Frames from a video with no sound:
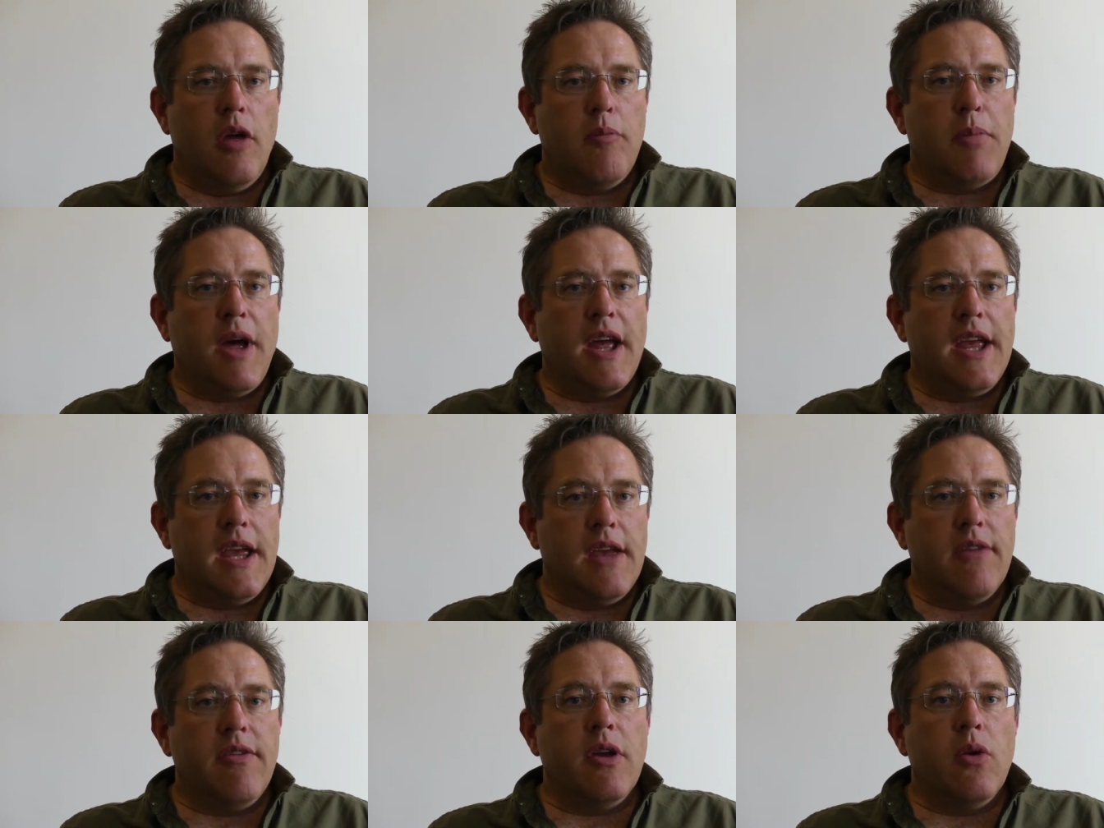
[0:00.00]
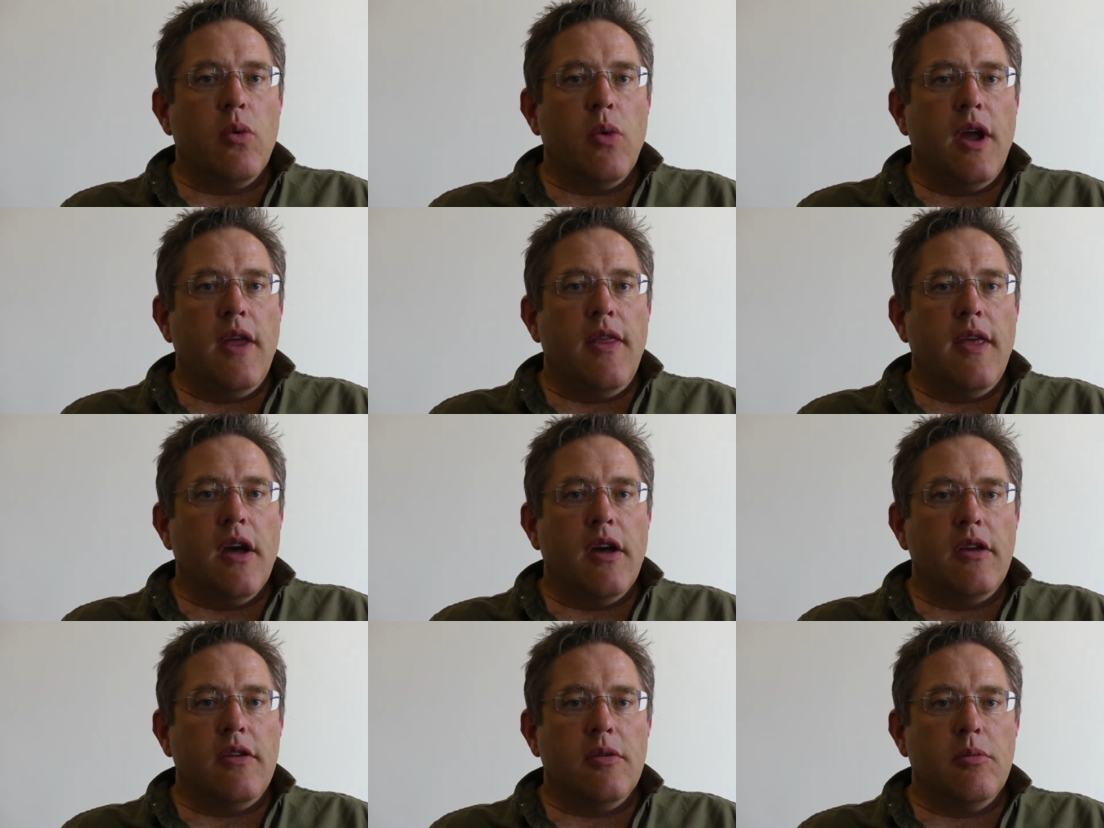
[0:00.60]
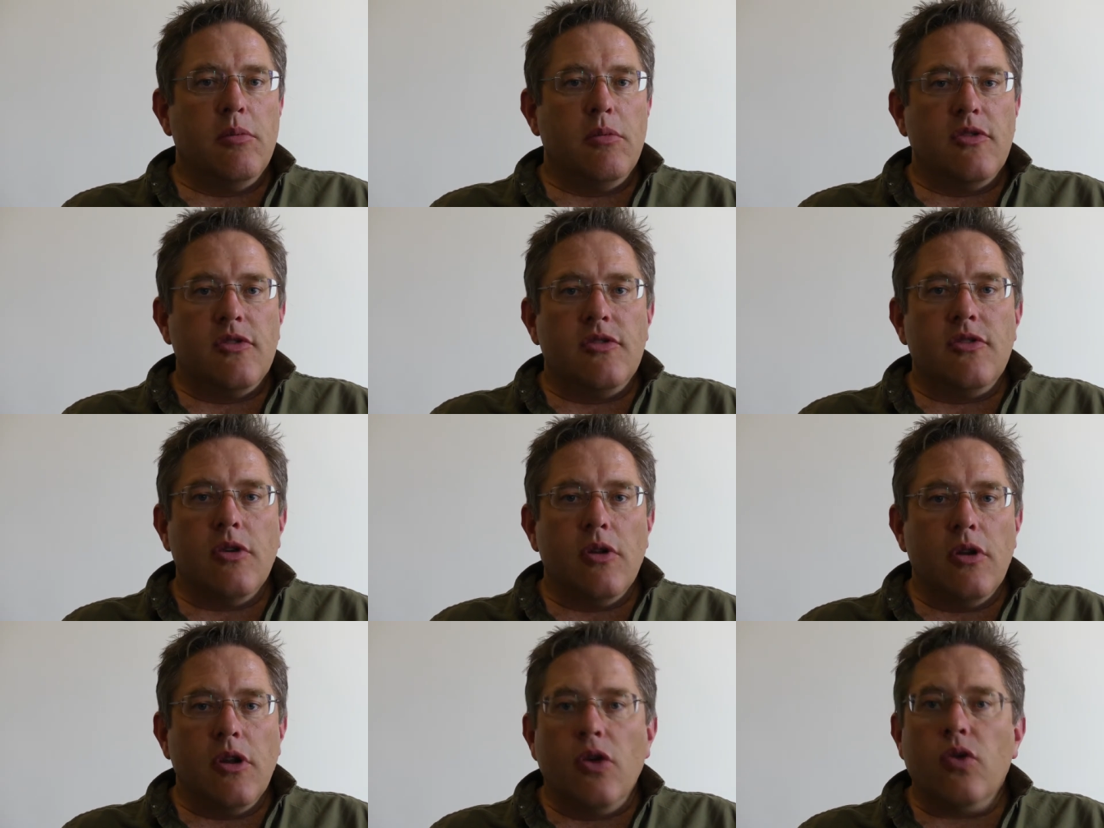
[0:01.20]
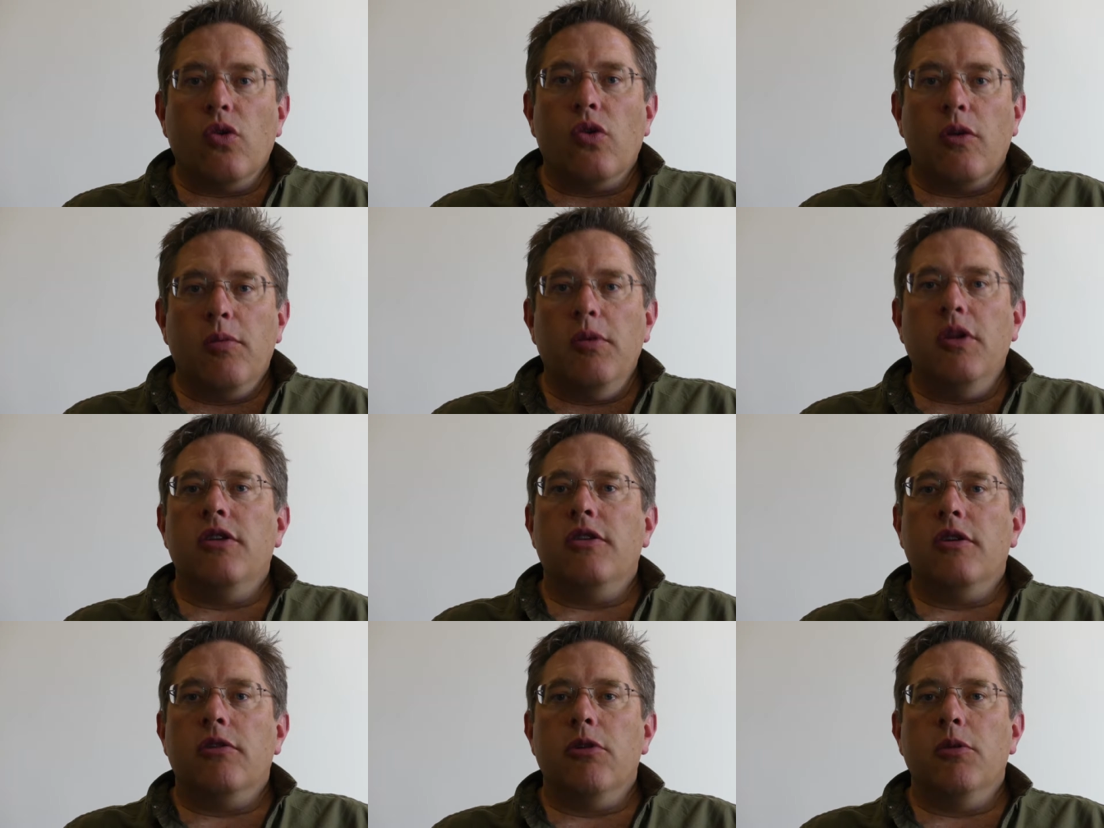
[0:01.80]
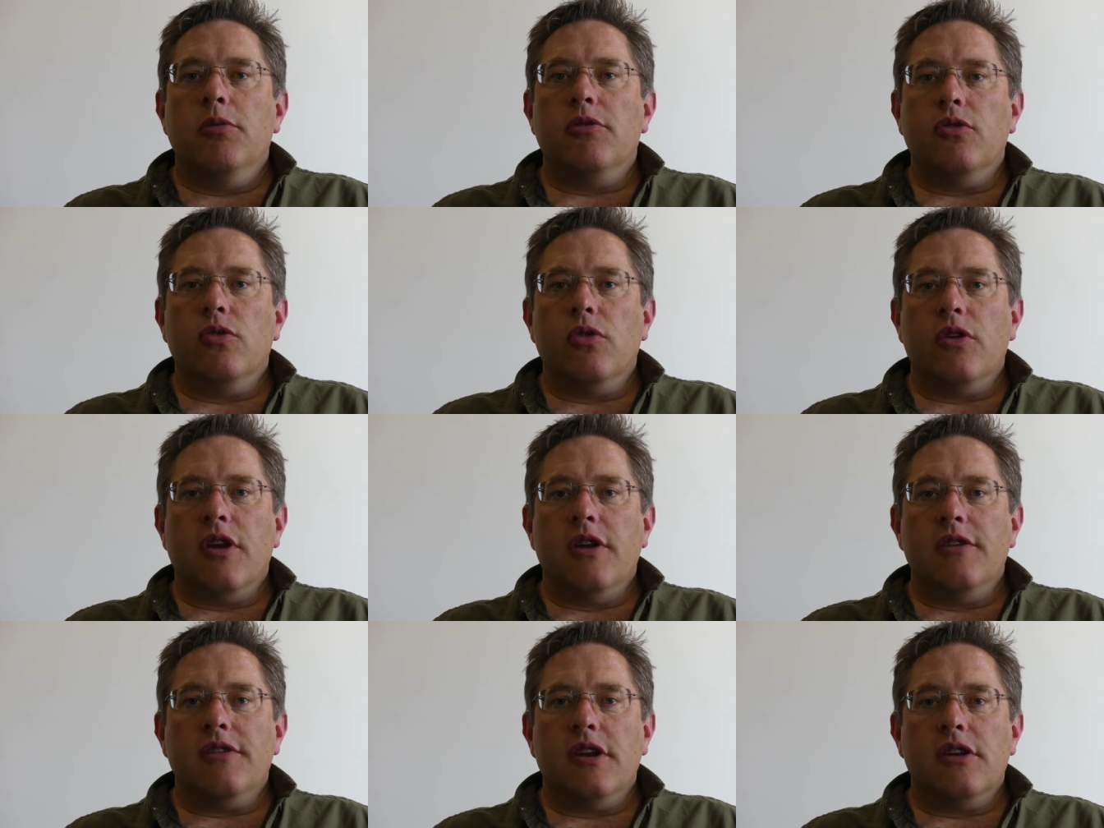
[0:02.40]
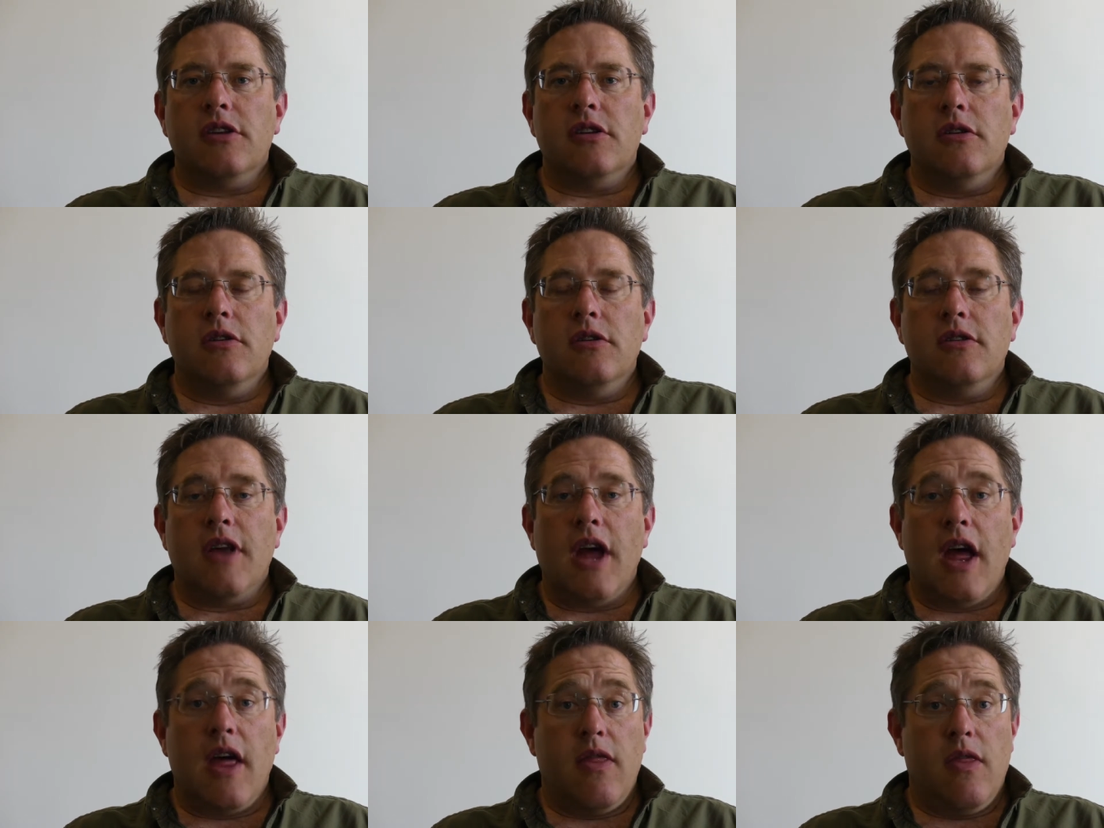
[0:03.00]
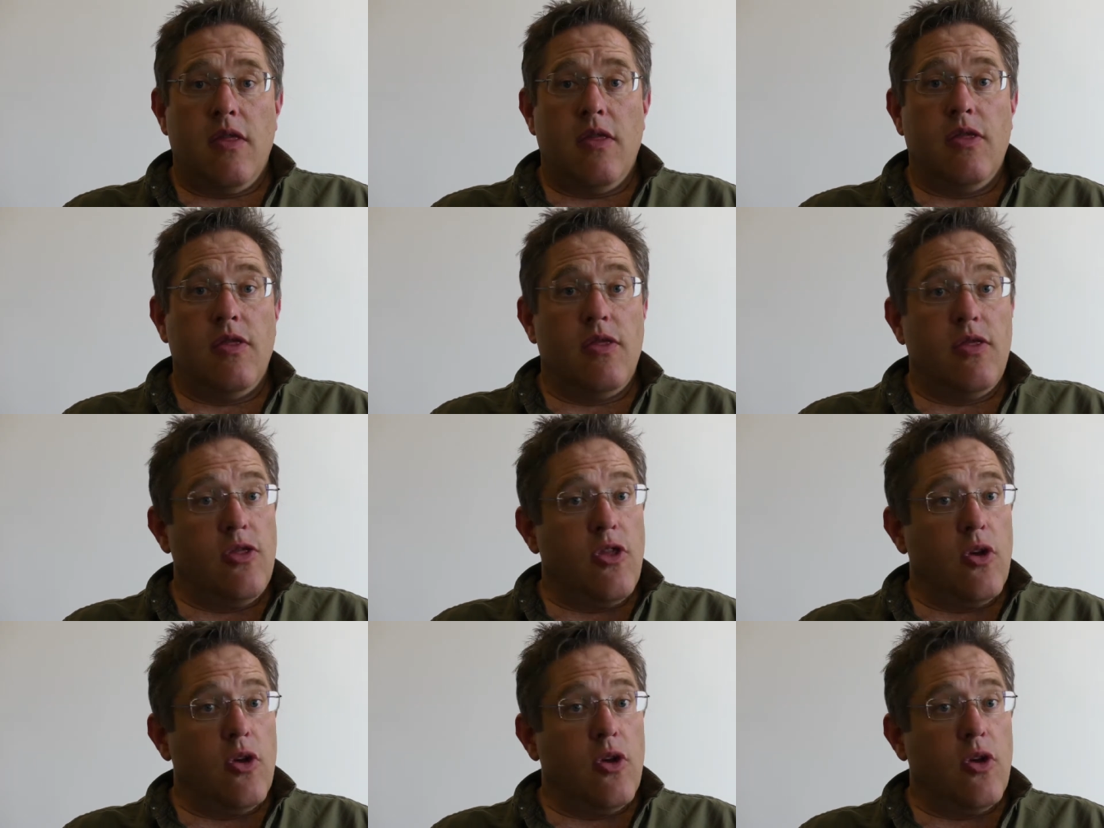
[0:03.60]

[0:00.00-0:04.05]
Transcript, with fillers: by giving away the items to local community groups and organisations and